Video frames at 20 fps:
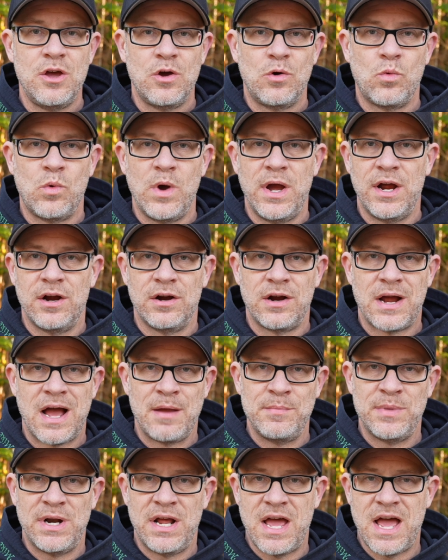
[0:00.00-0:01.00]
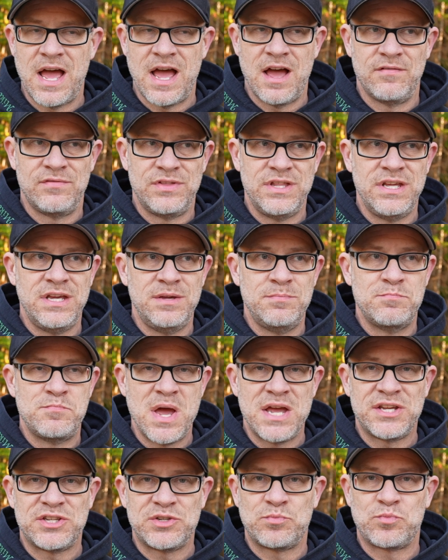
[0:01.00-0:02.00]
where I'm going to have the
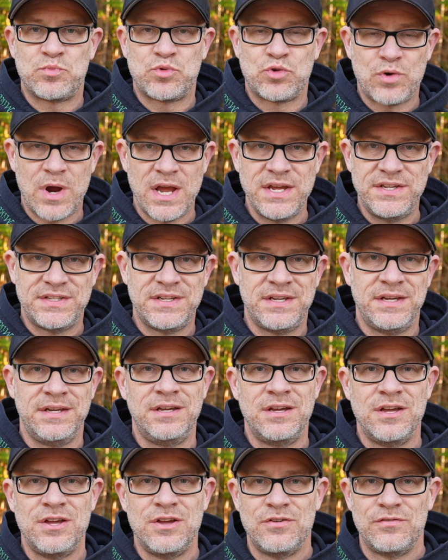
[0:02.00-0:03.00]
best pricing